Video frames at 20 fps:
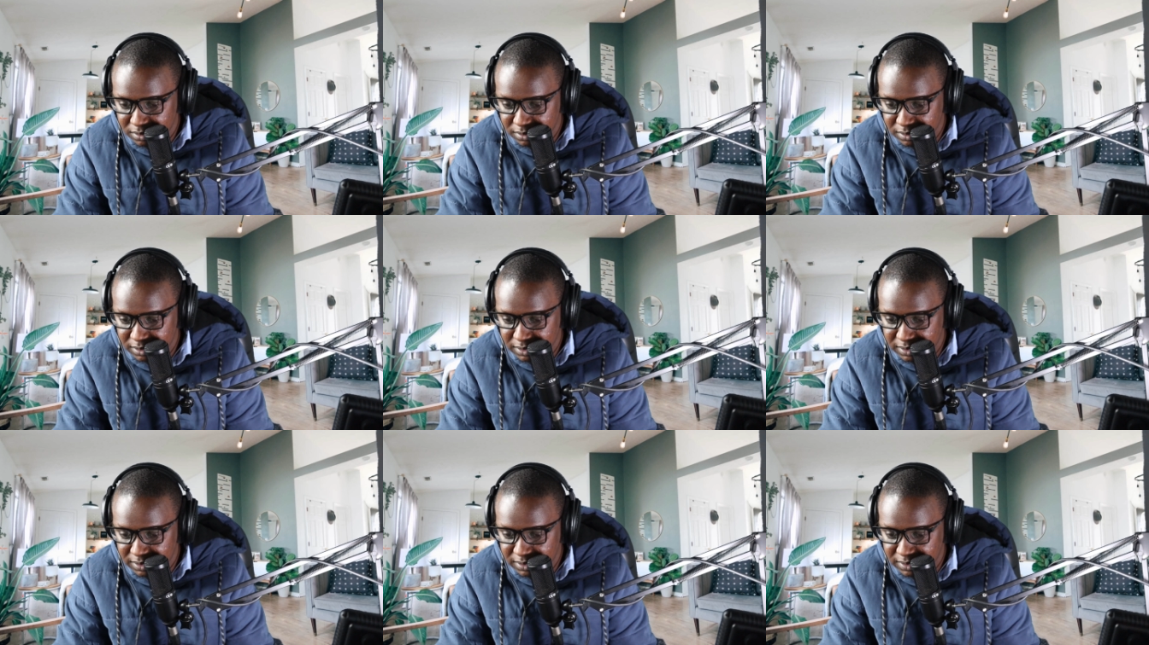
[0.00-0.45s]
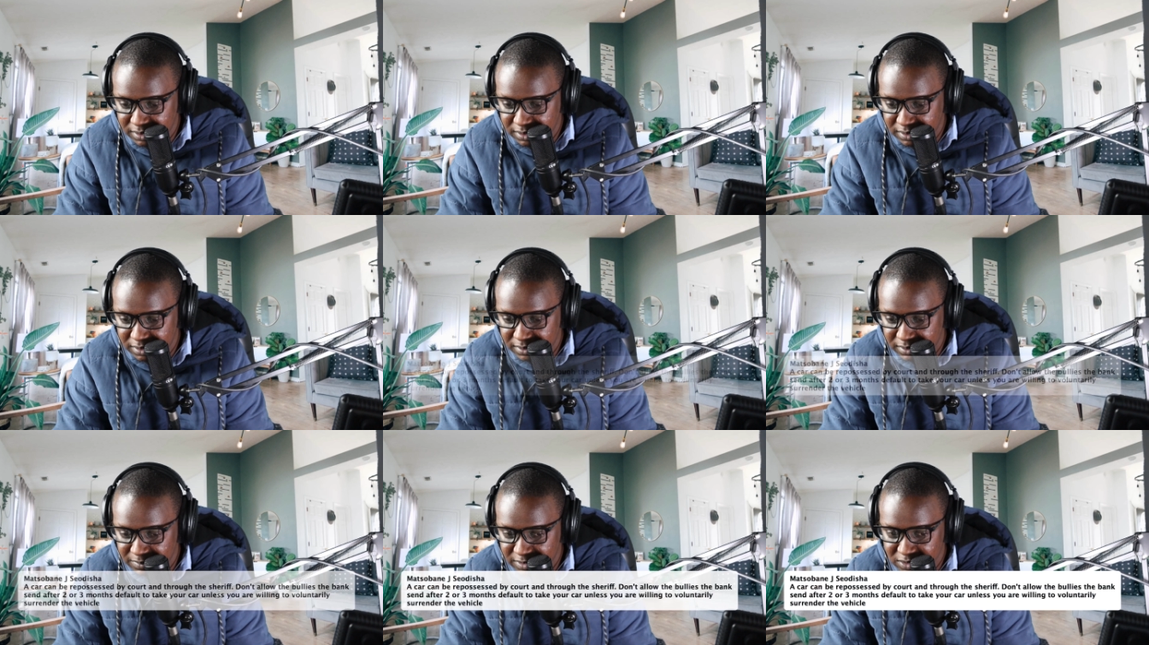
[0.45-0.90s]

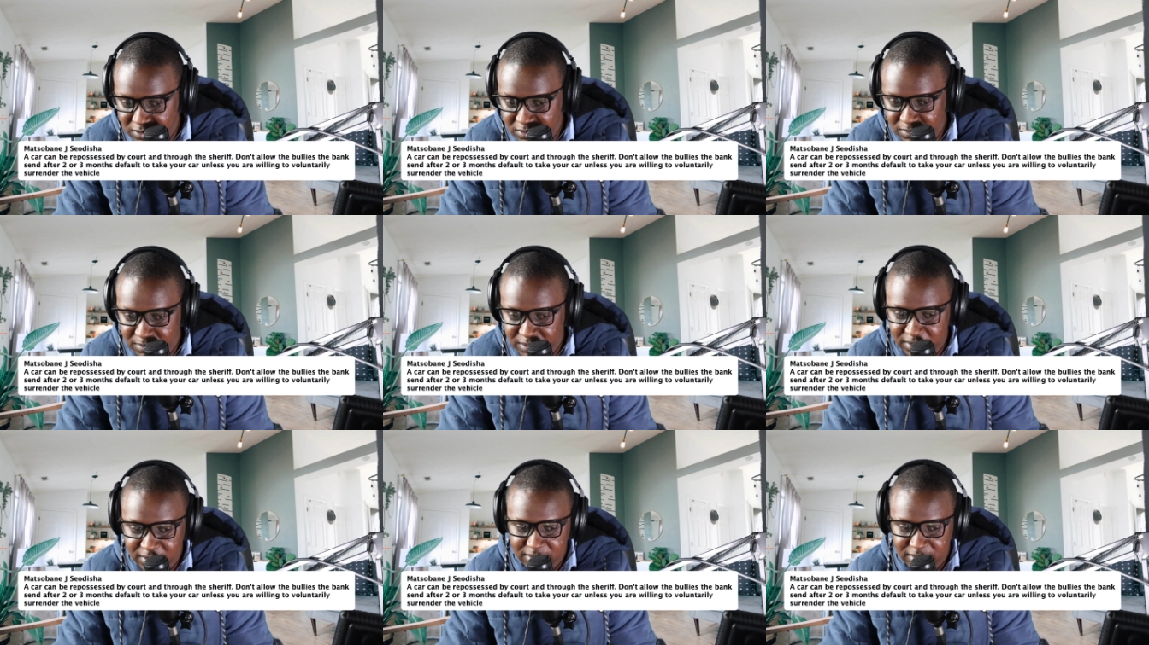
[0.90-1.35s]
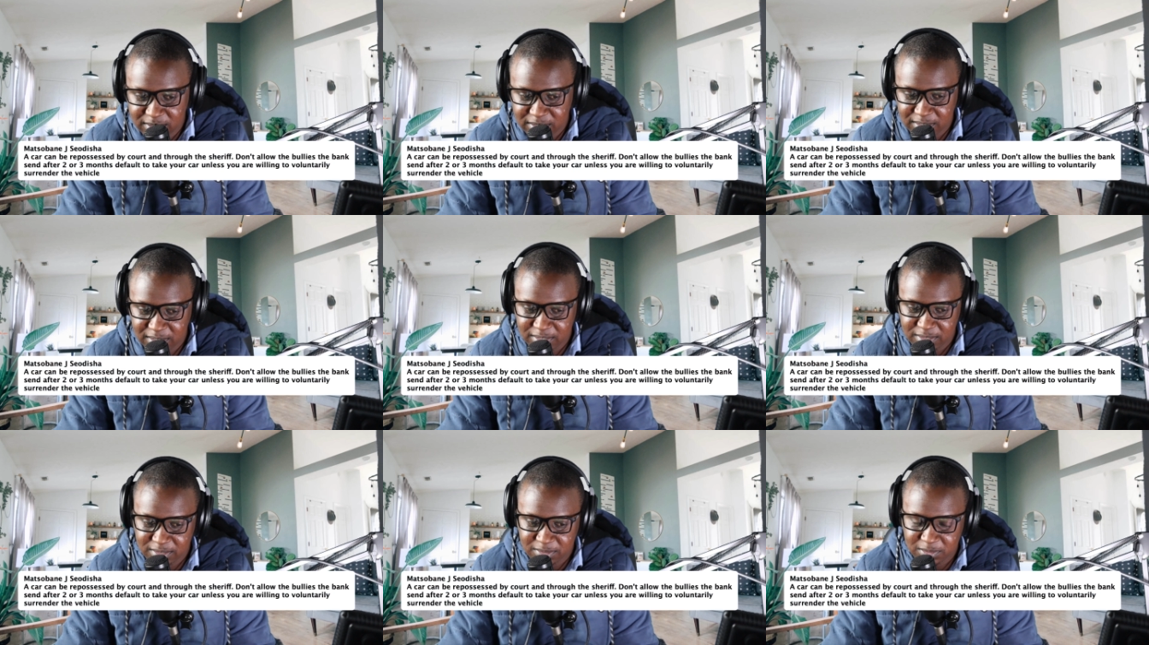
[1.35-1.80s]
Okay, Matsobane
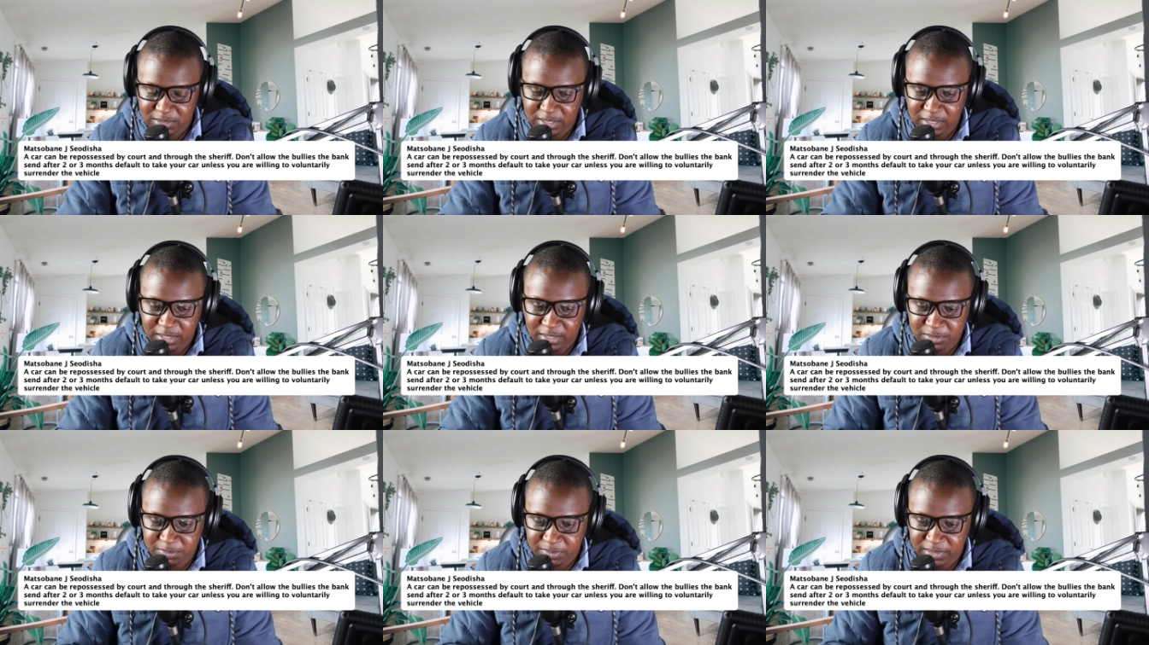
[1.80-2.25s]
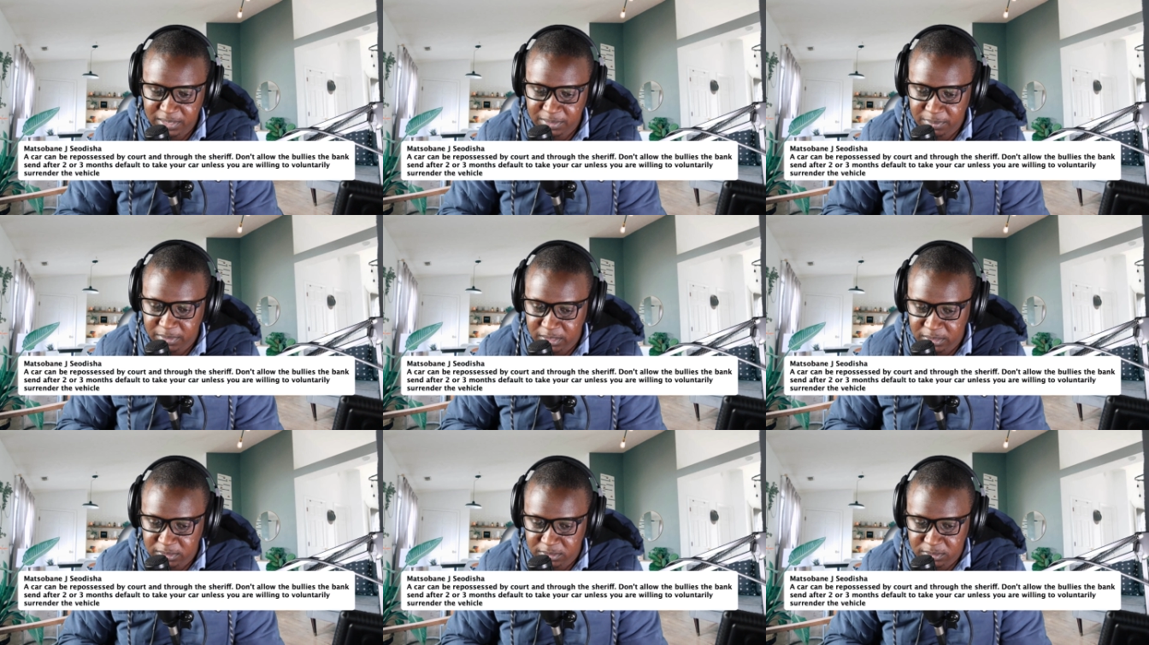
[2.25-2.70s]
says,
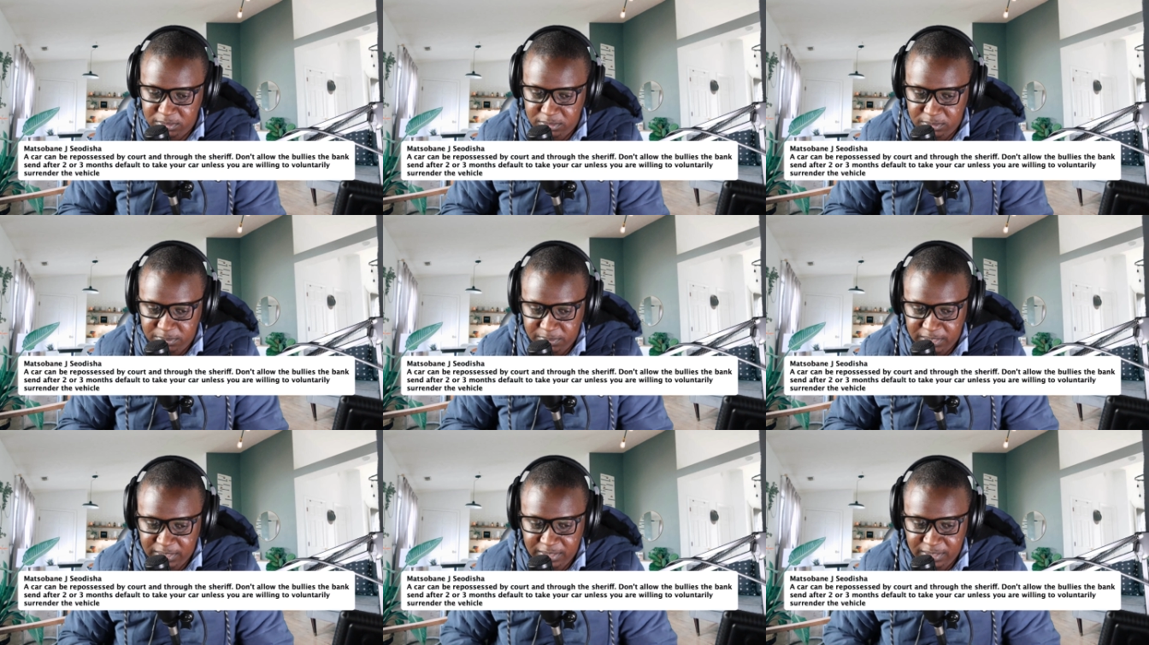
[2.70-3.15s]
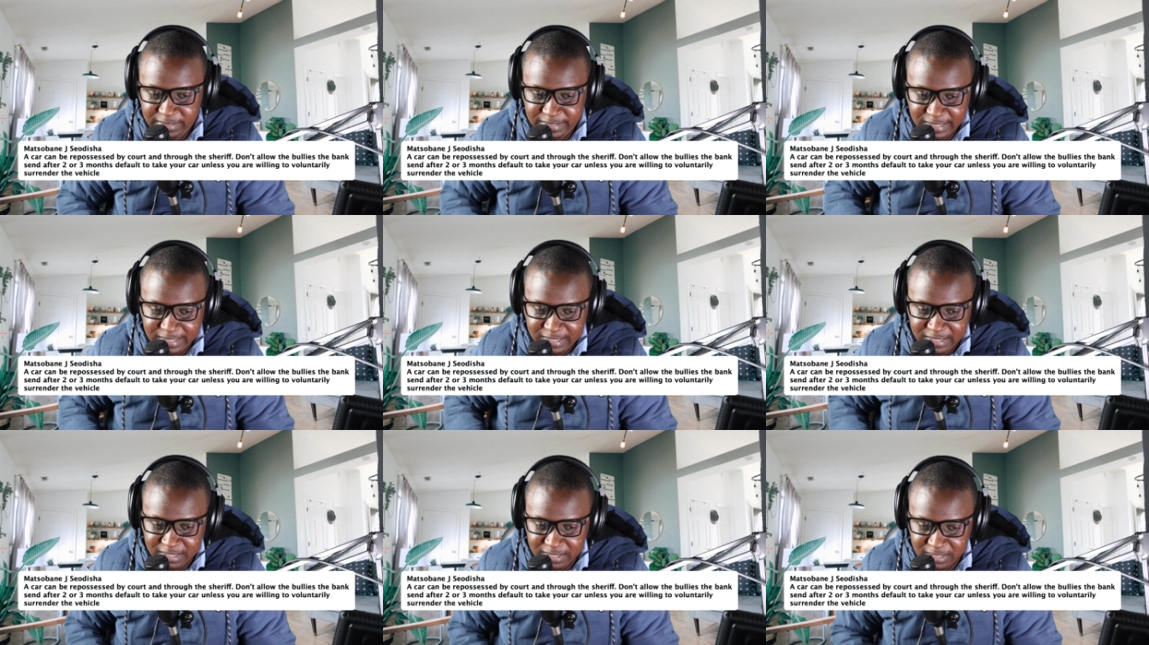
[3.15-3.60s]
is making it
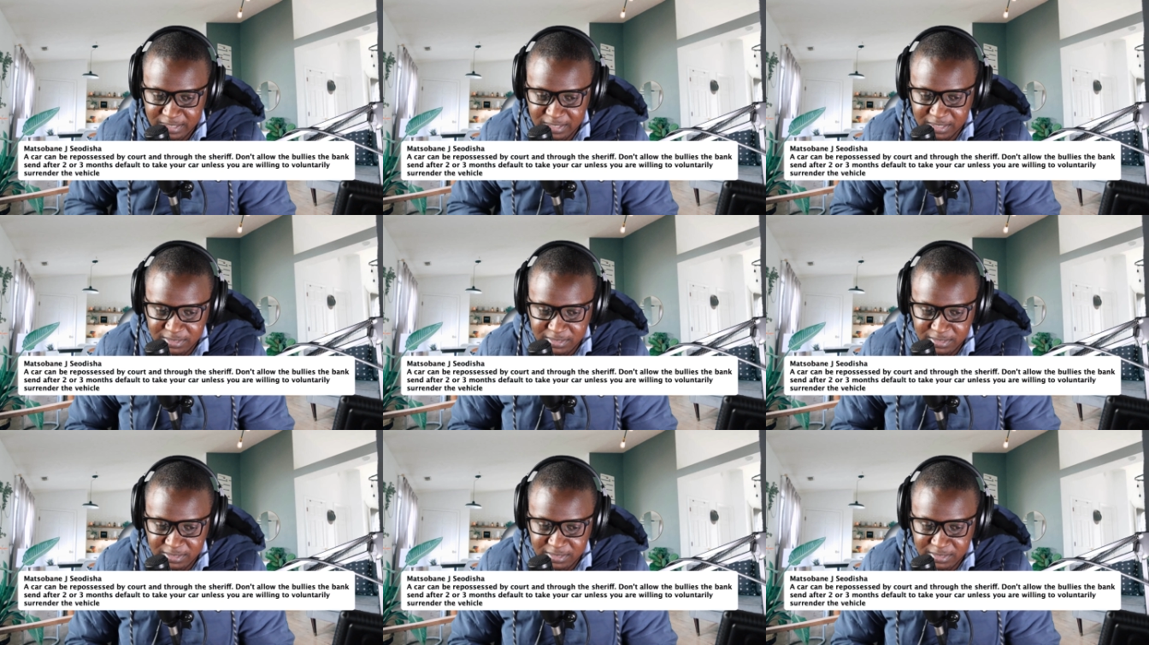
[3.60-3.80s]
clear here.